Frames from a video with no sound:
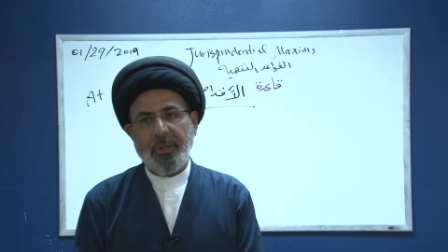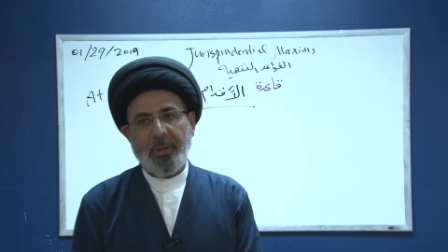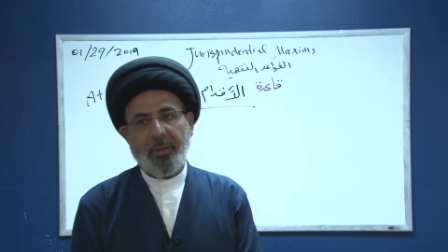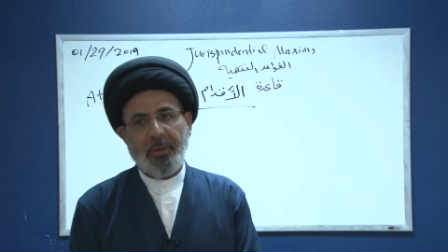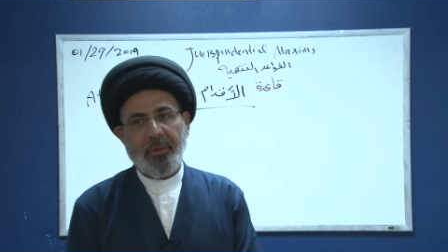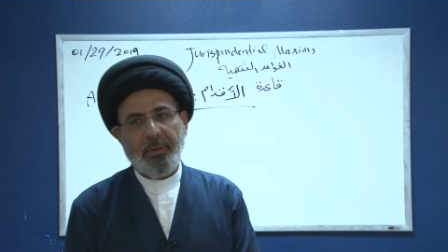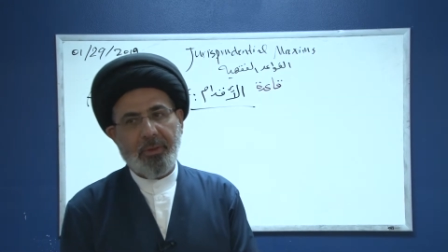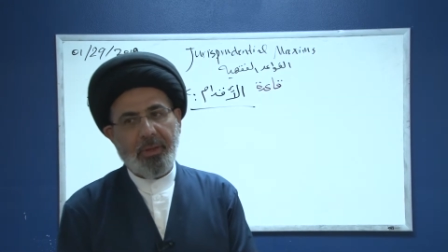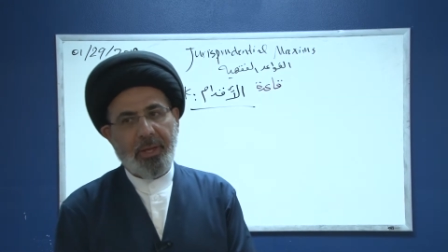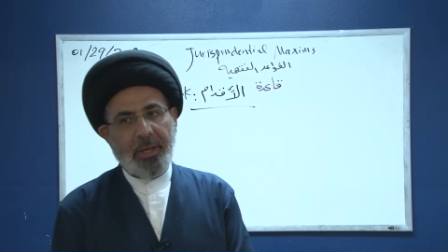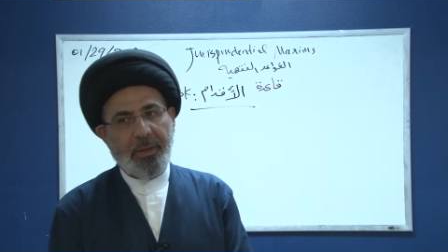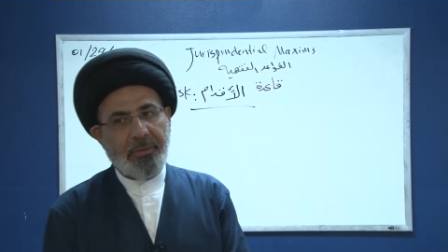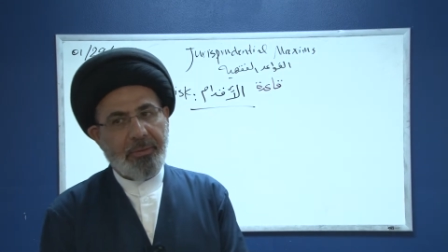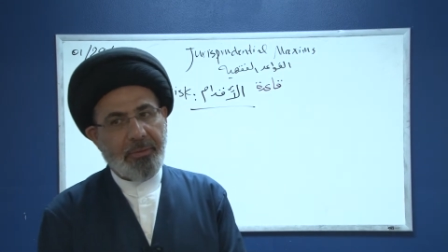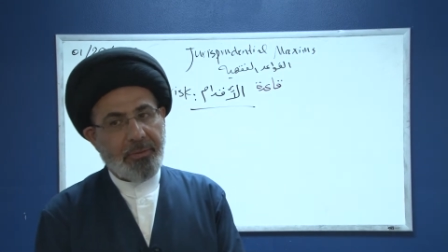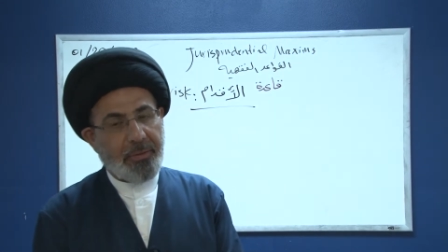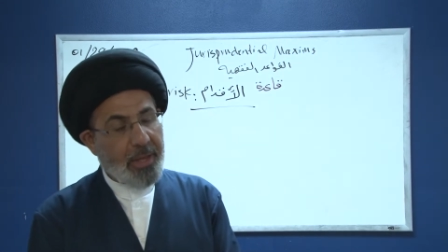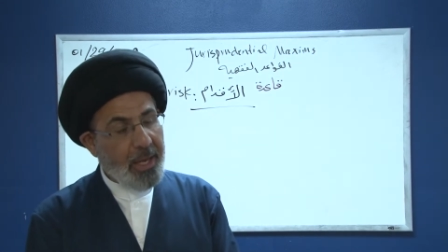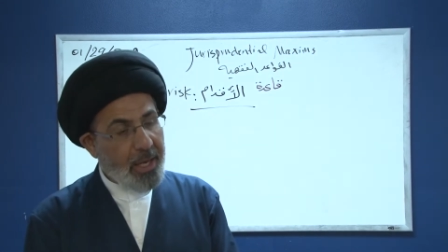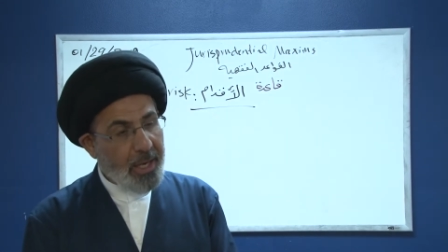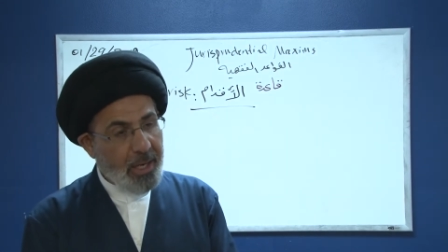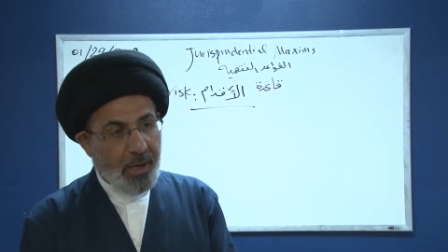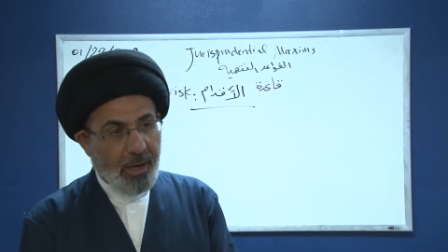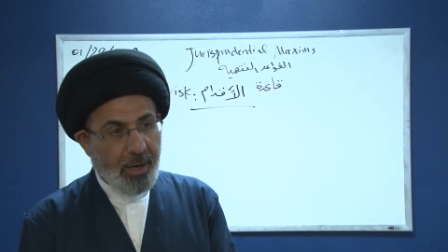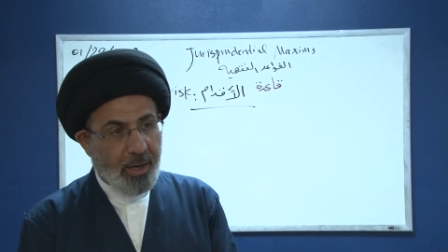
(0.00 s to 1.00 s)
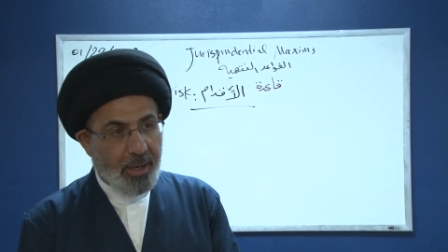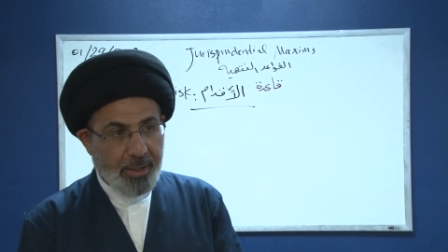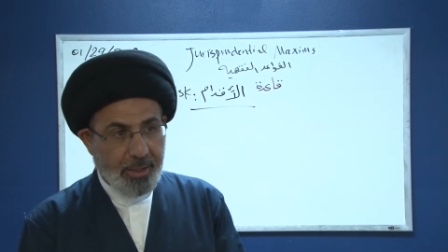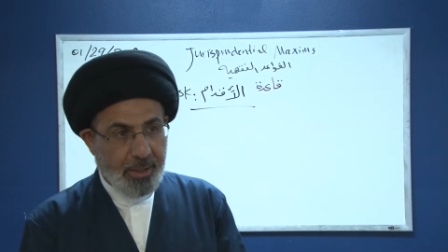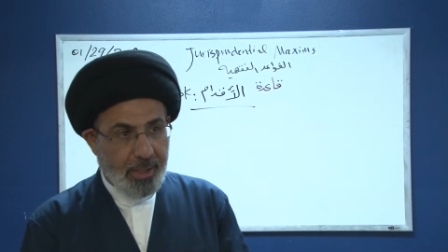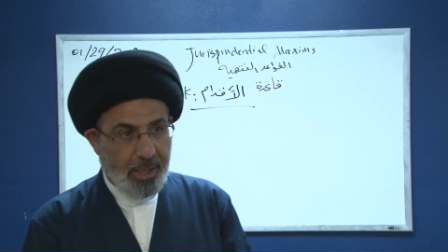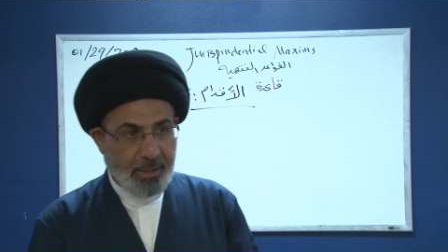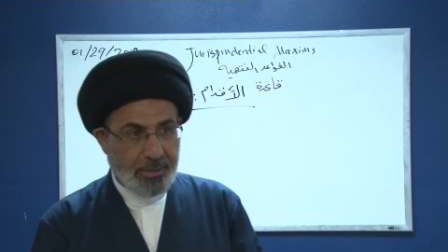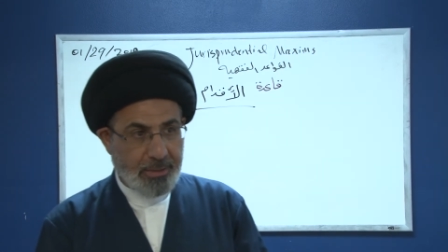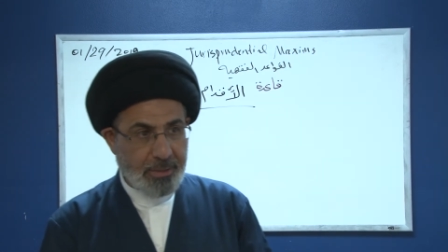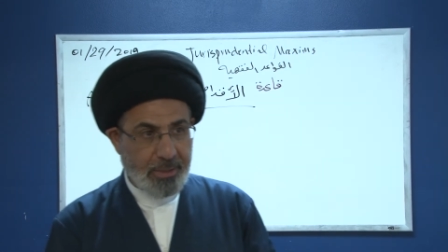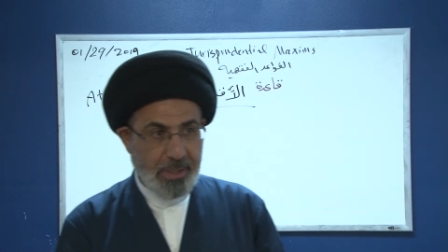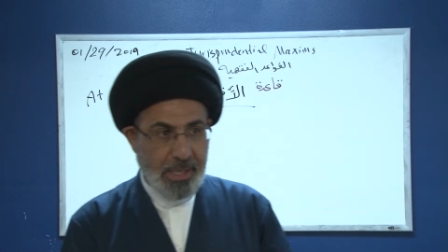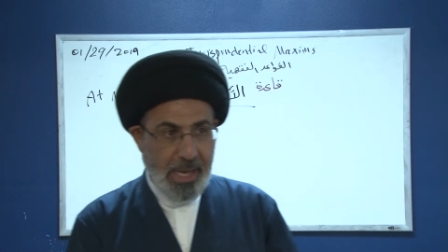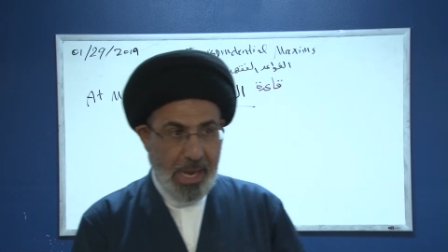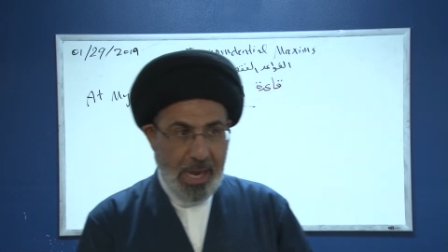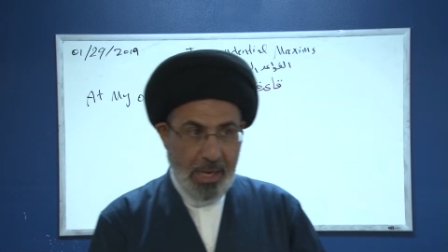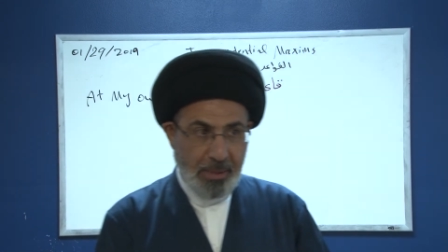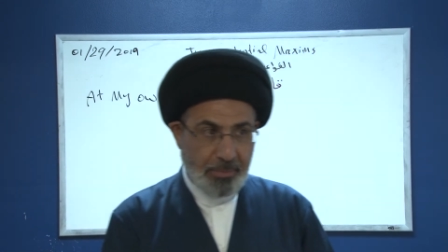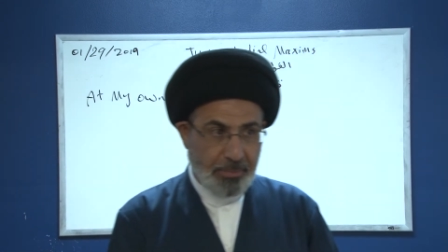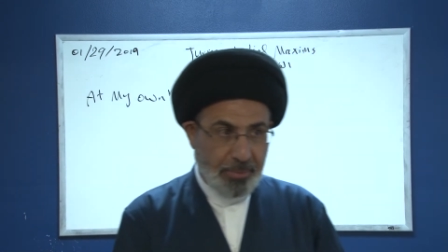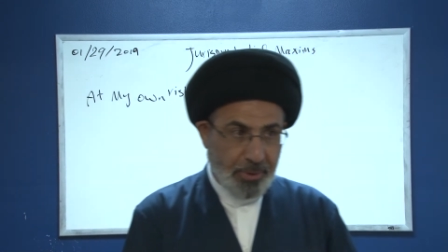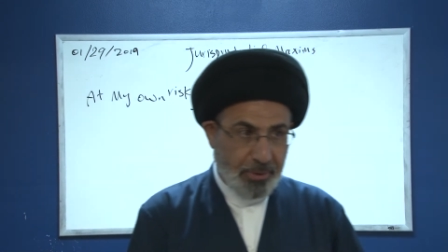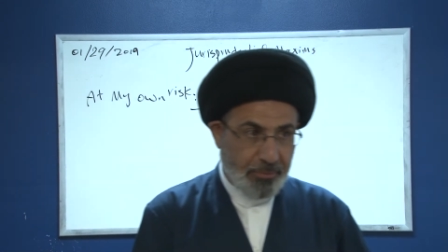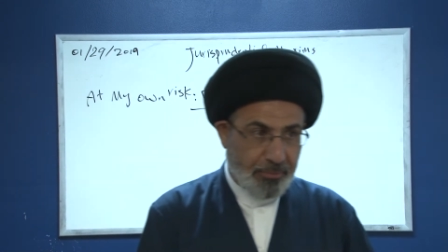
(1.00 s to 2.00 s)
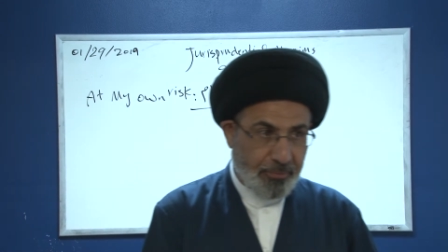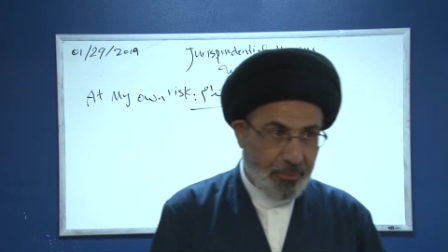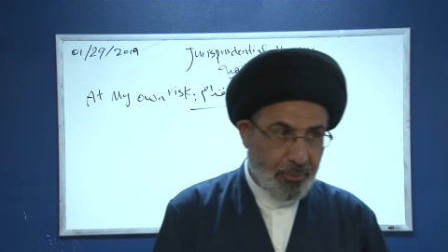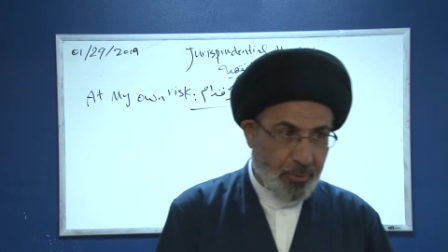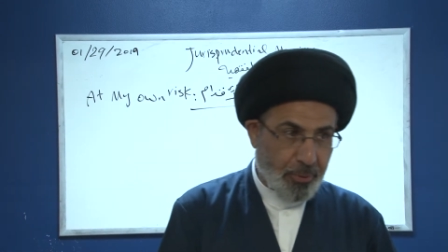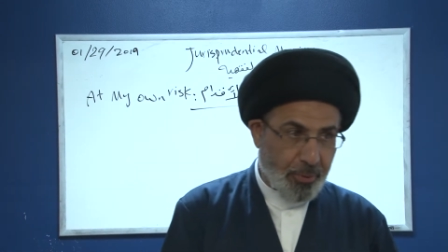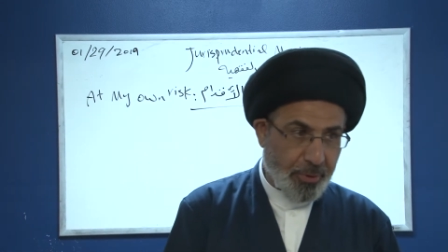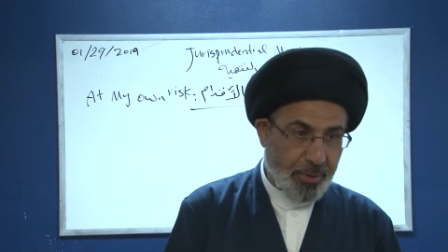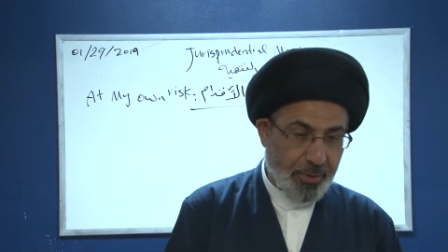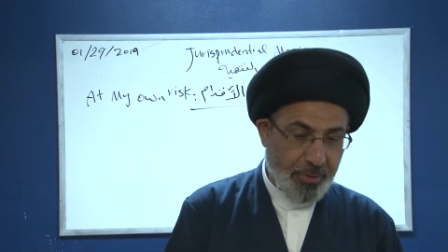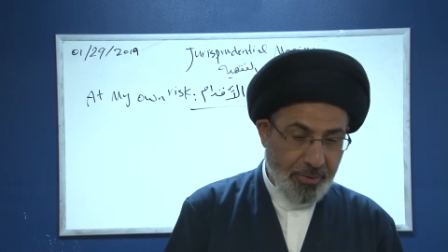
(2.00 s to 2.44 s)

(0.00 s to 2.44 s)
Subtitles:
Then they are not liable for